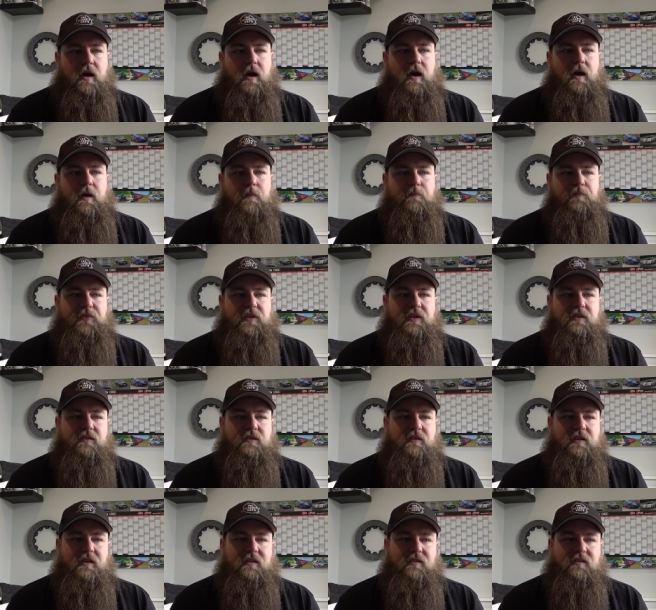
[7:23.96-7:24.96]
um, the
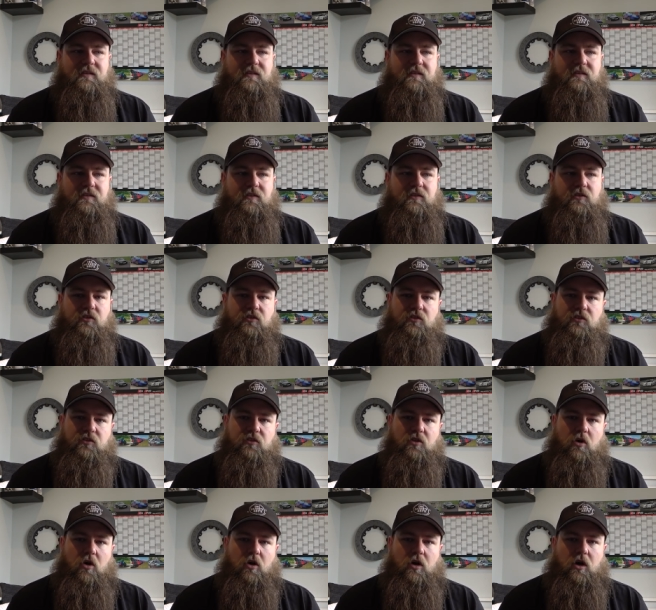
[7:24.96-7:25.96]
discs
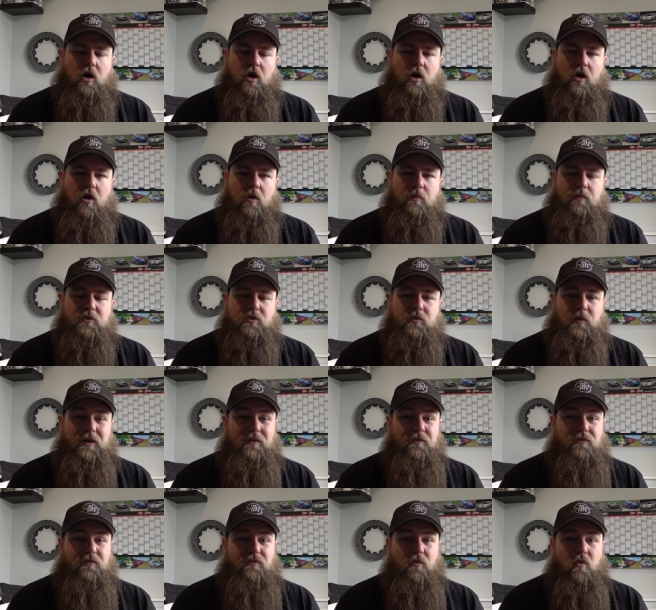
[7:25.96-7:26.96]
stock are
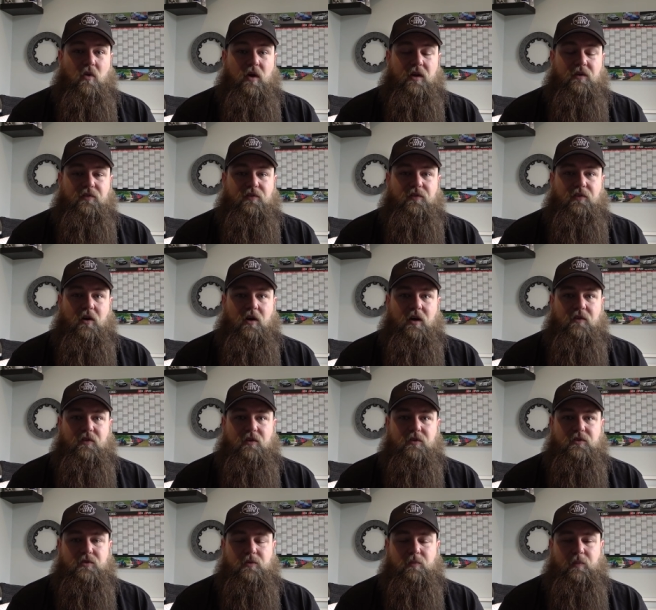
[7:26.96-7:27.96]
between four and five
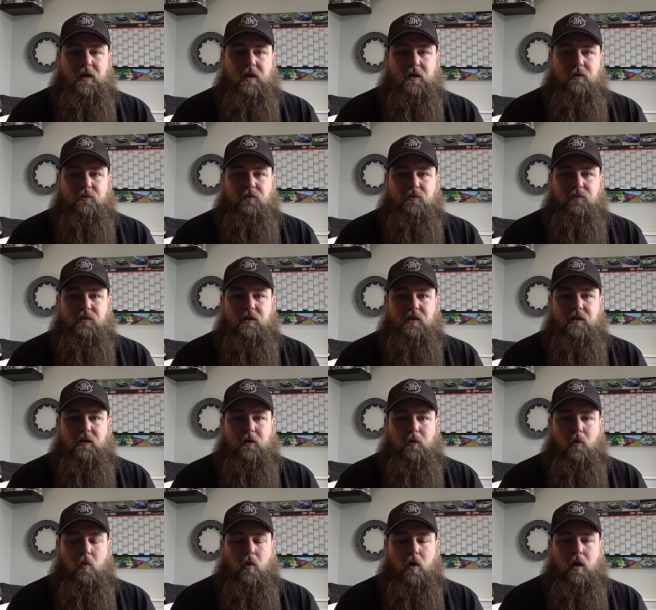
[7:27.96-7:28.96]
hundred pounds. Obviously,
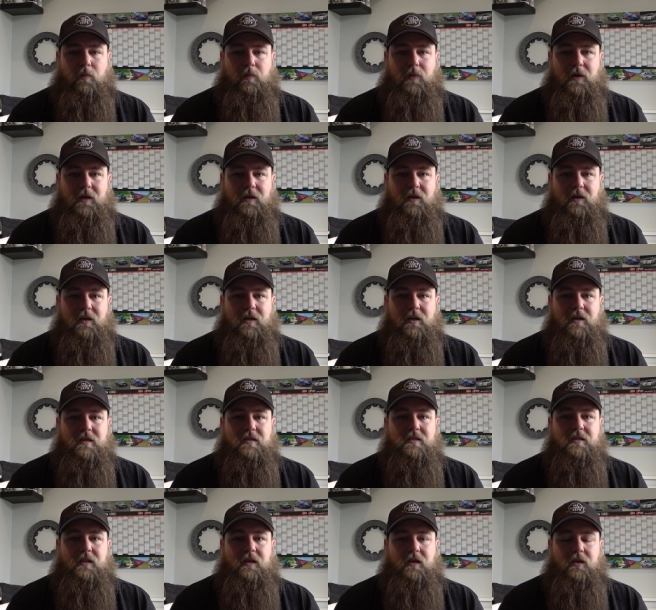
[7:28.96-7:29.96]
they're quite big,
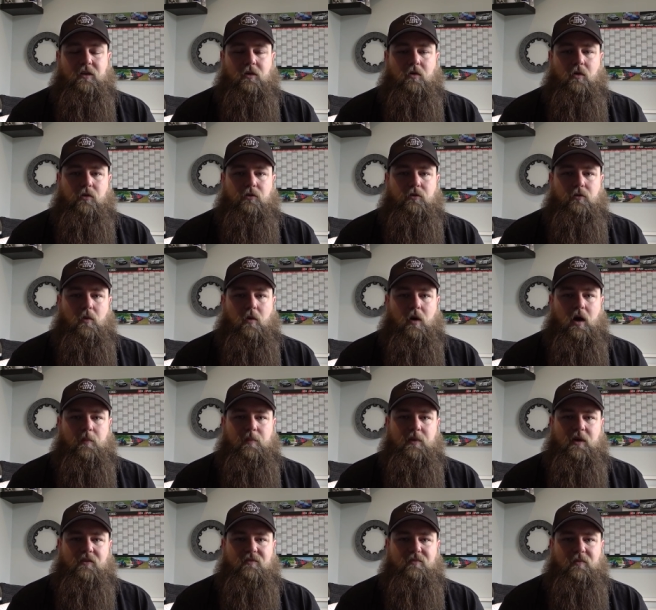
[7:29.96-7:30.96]
so they're going to cost quite a
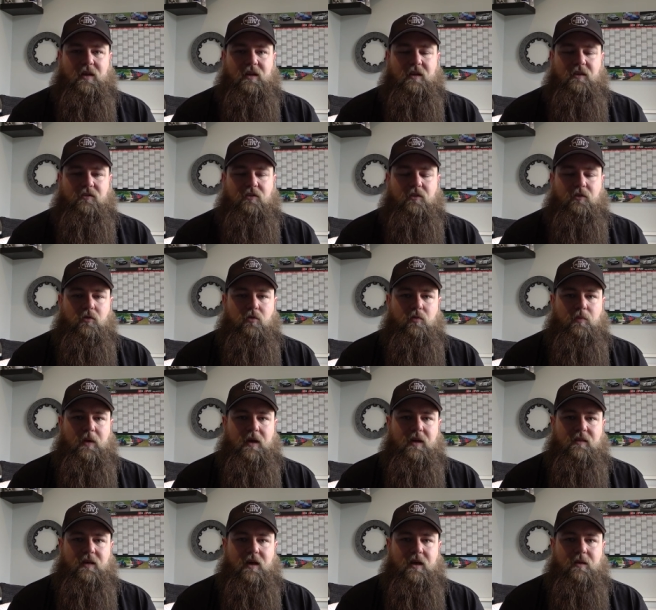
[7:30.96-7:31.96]
bit of money. So do
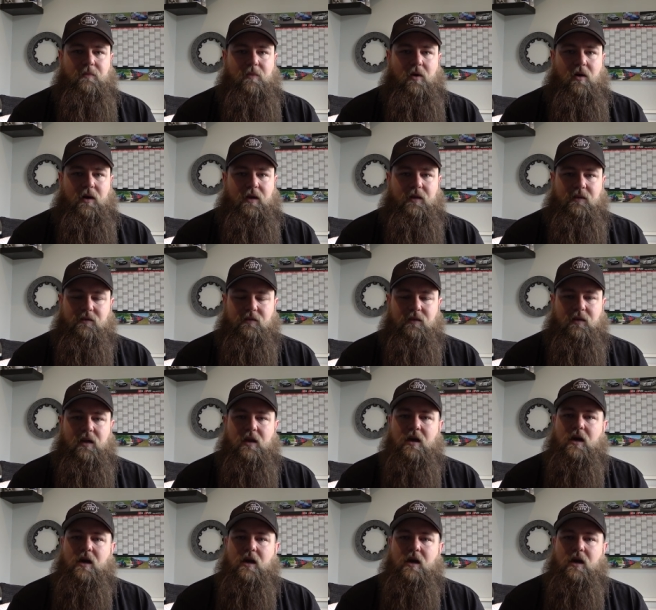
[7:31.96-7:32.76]
bear that in mind.